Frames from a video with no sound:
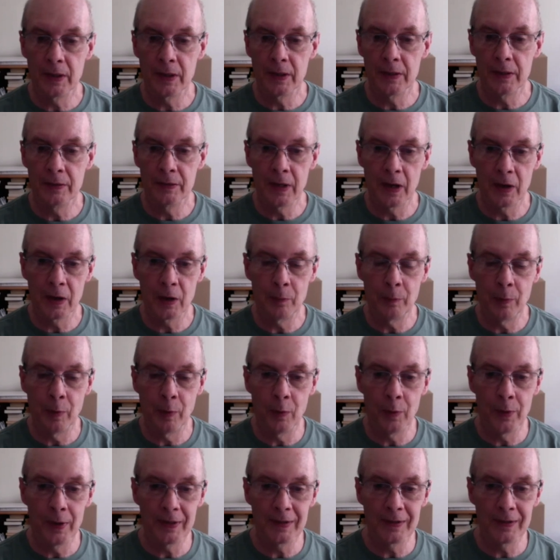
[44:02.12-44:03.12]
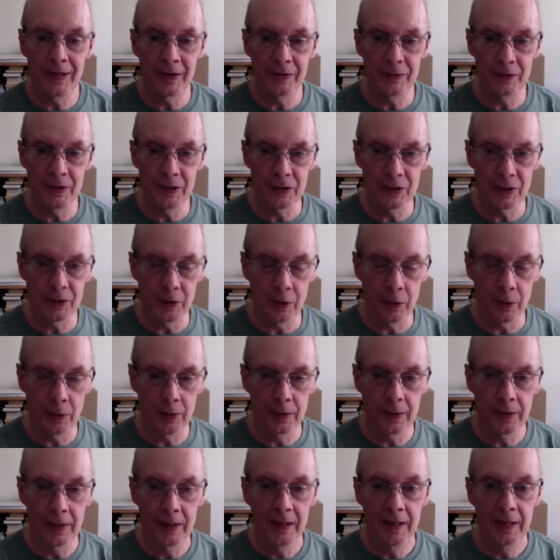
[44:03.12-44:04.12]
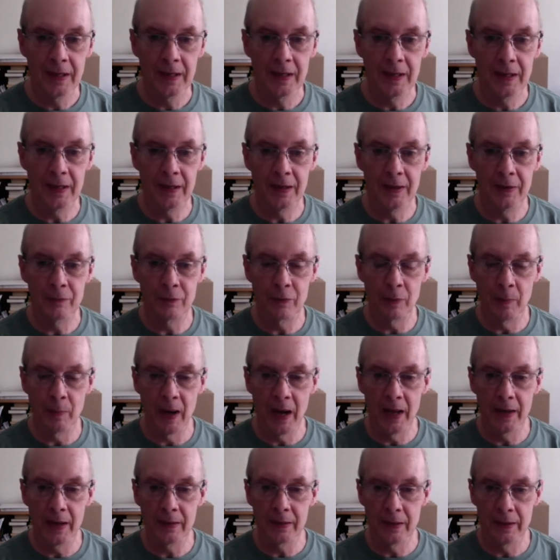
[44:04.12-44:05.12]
and Jacopo at Tisano in Vermont.